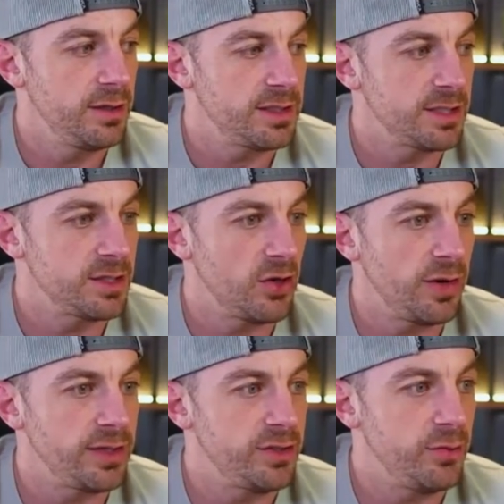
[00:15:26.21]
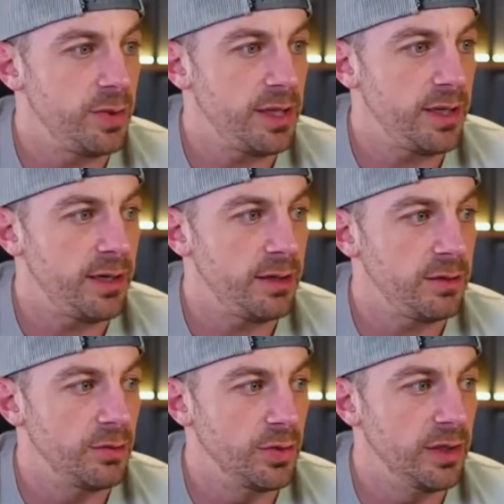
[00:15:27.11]
This is going to be
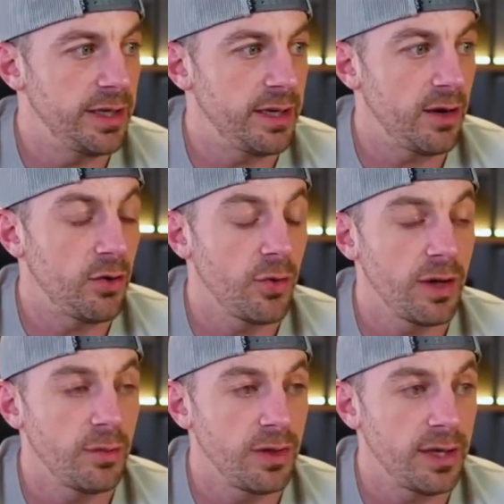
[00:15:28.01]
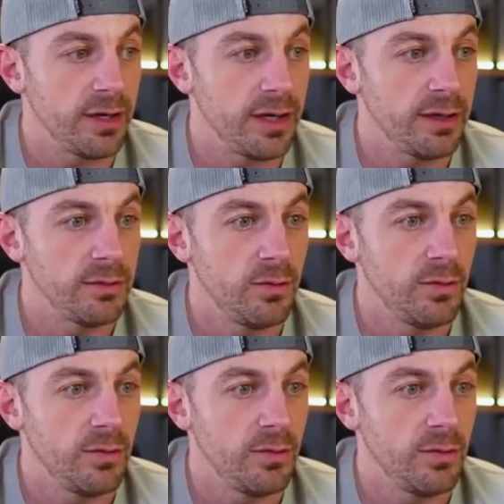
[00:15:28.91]
really an incredible area